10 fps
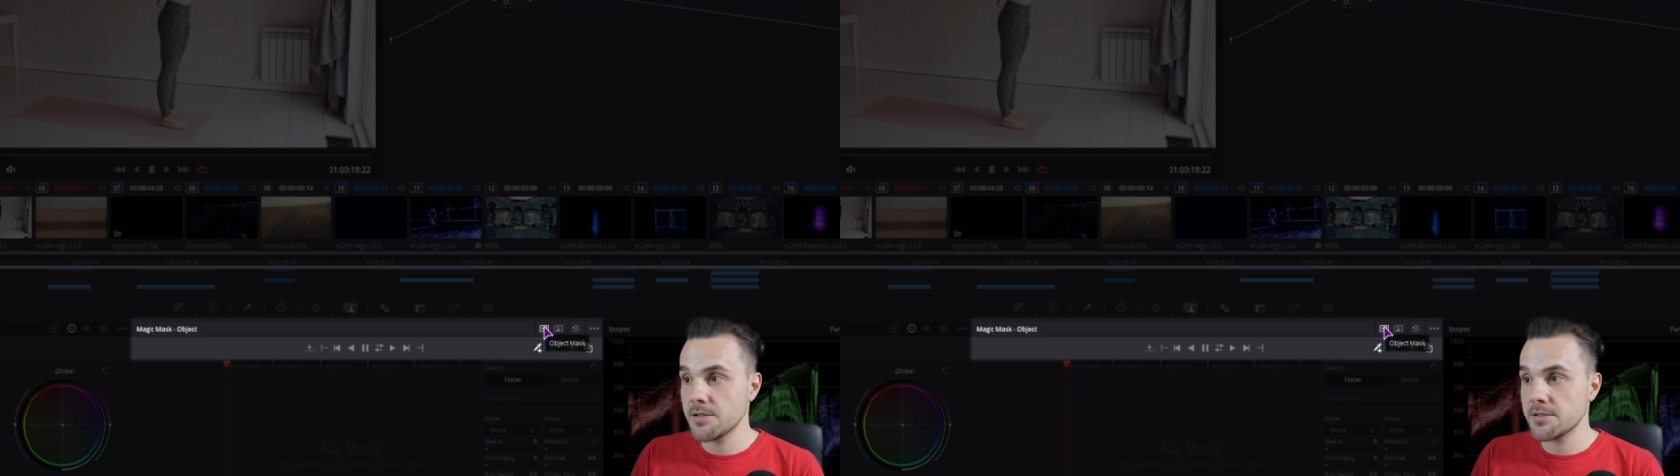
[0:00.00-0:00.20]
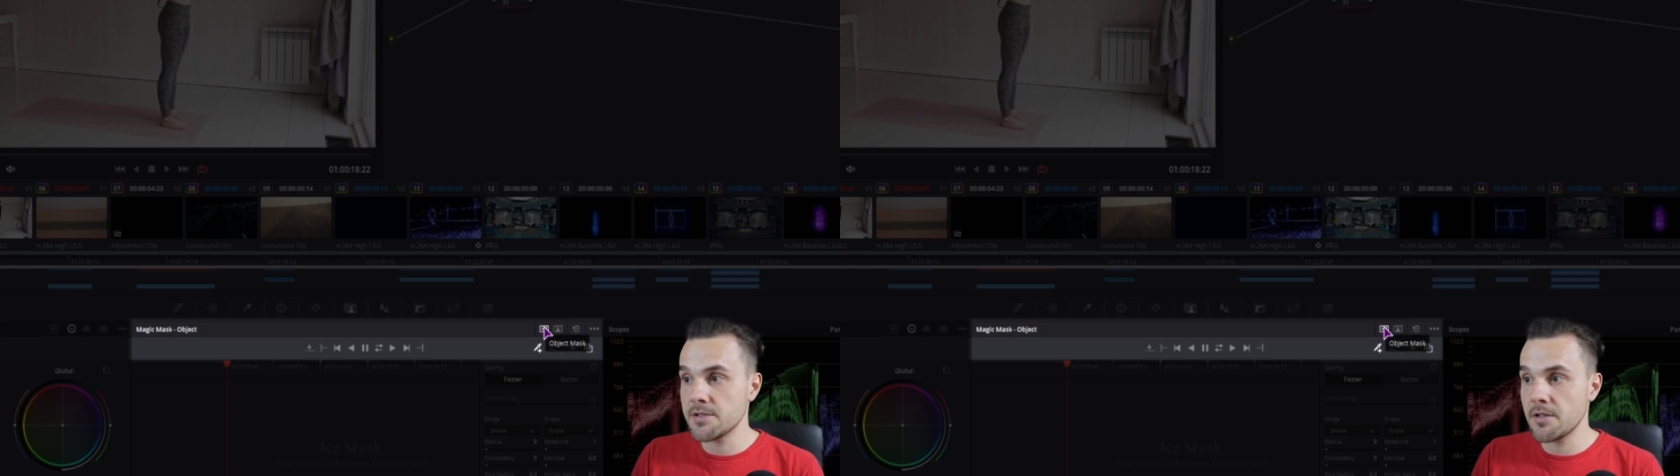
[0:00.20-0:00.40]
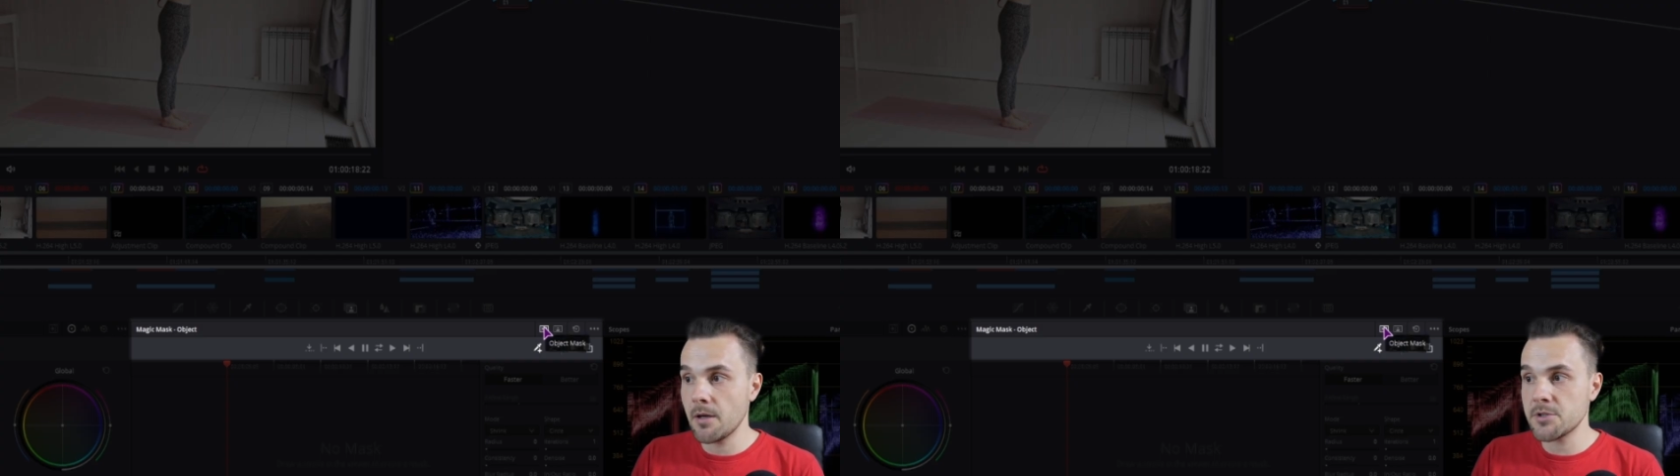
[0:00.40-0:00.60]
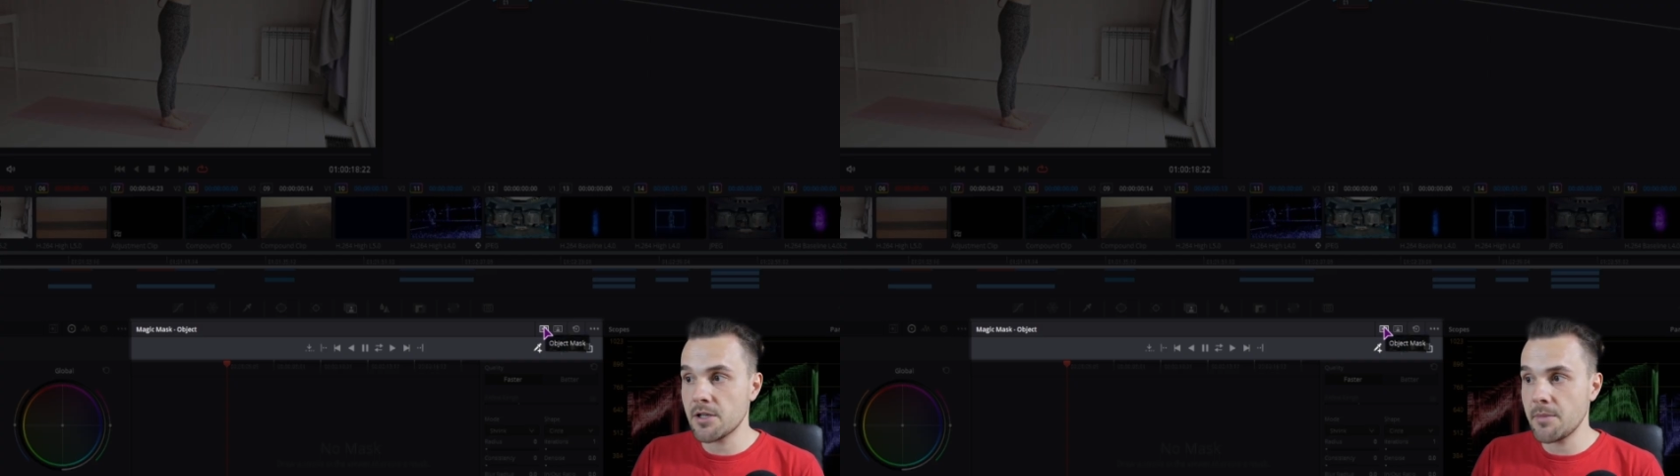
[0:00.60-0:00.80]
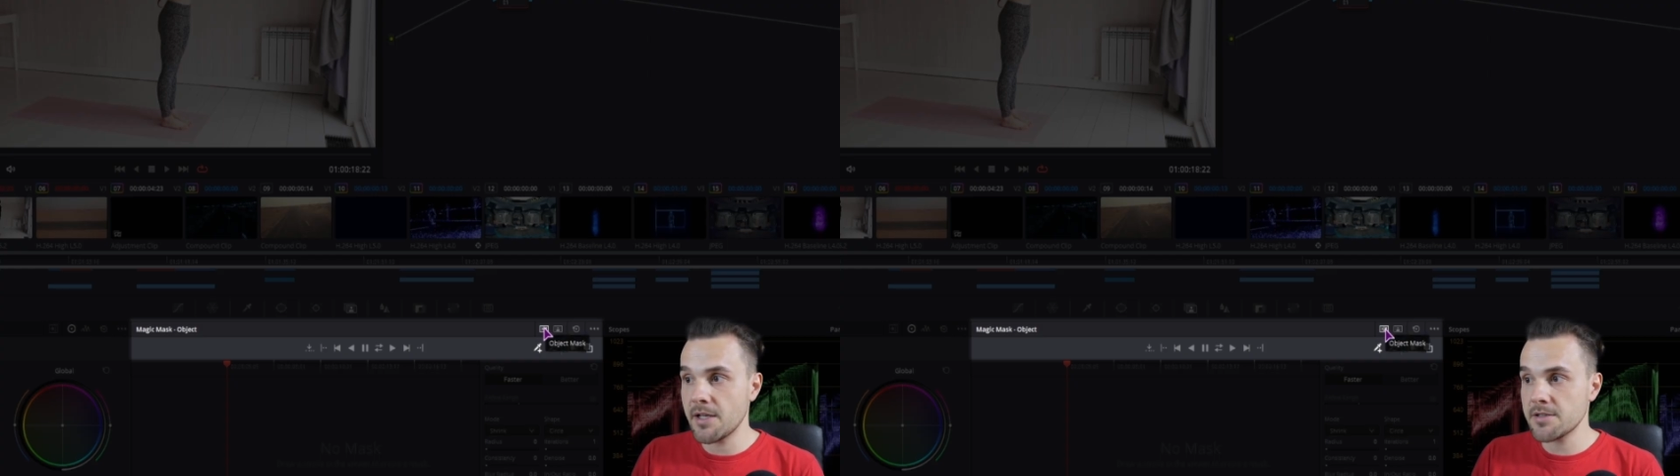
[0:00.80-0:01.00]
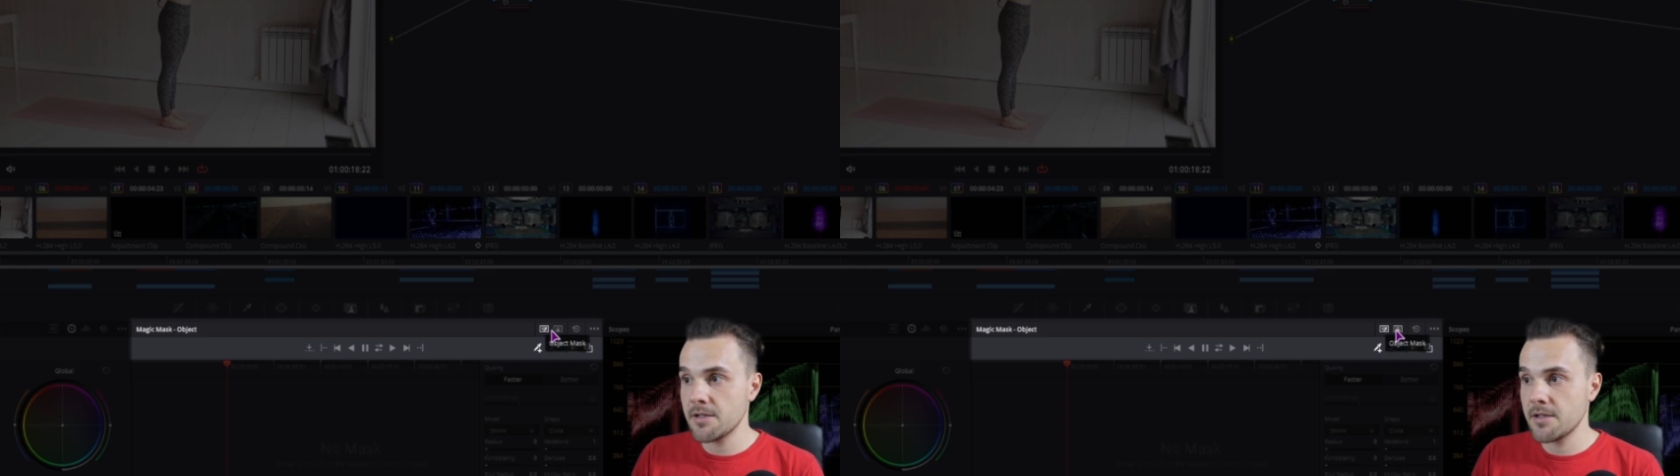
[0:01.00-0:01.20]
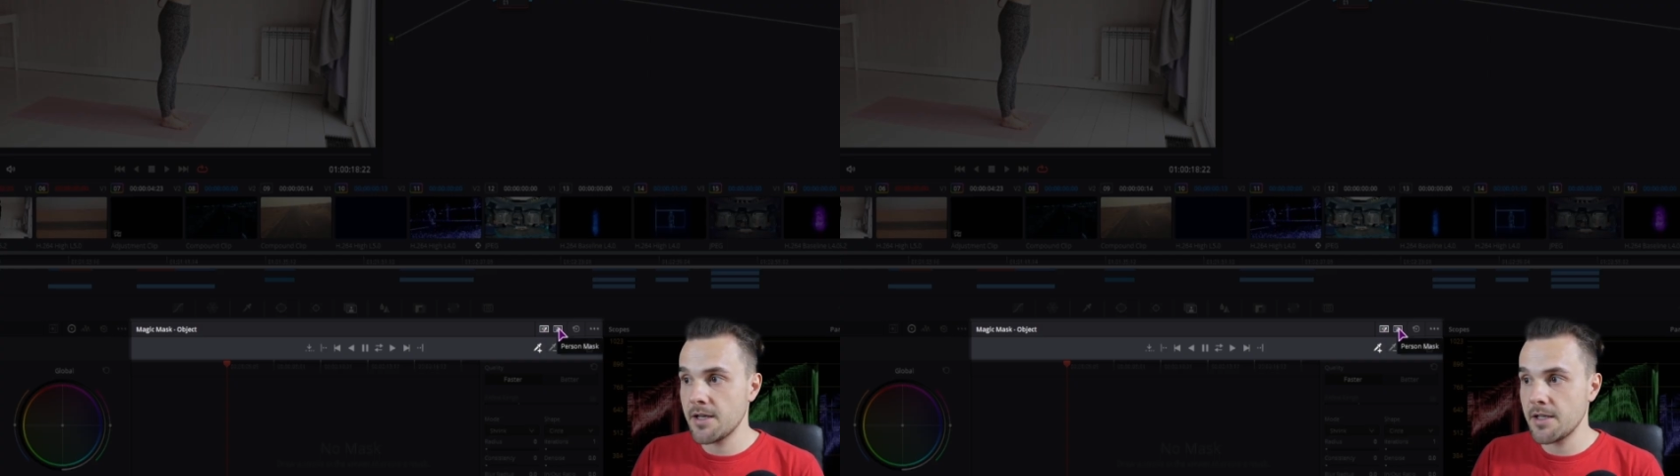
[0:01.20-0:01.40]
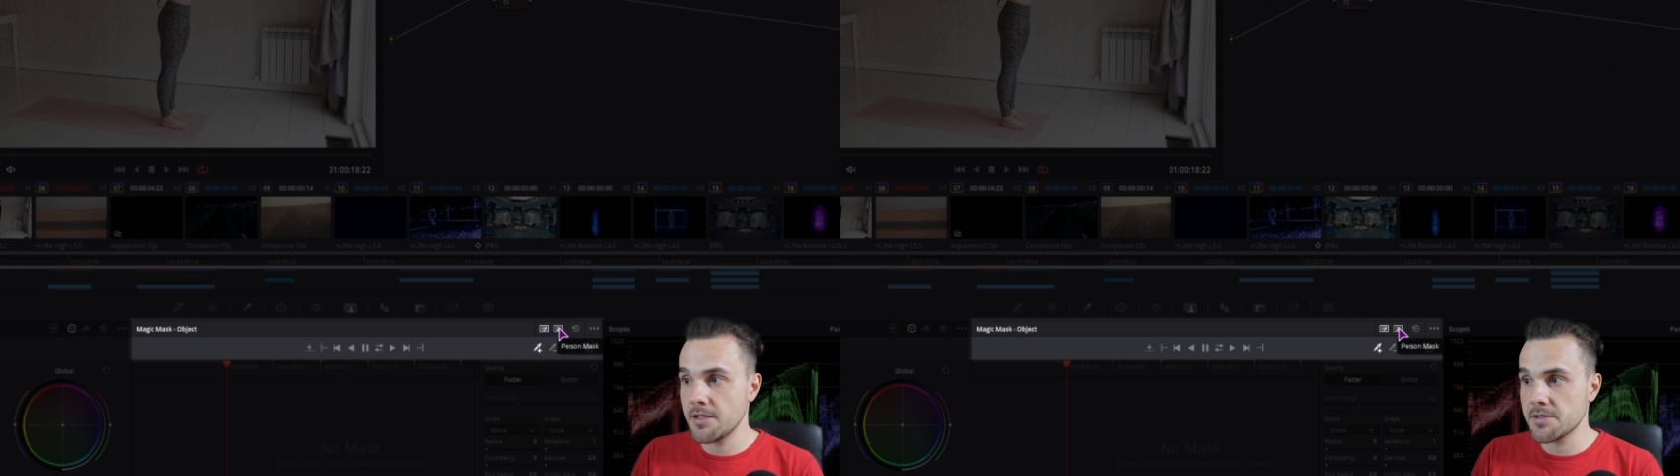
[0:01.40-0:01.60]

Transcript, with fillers: this is an object mask and